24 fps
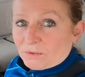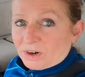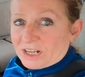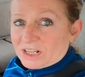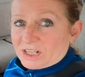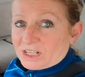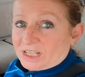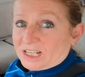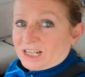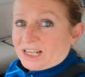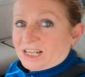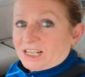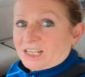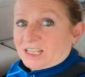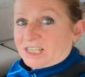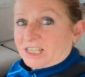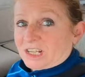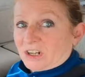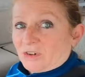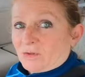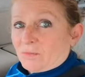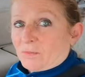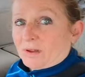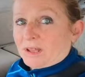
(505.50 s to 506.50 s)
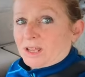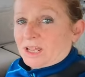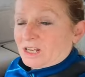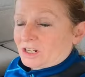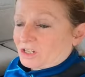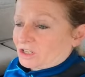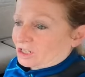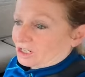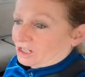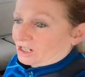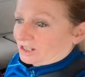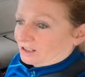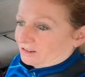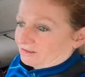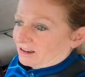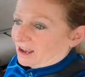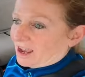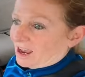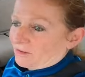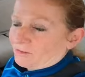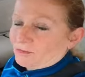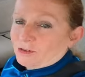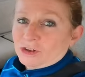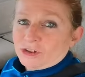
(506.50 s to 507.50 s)
We see at Seal Beach.
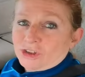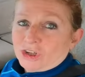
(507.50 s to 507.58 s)
That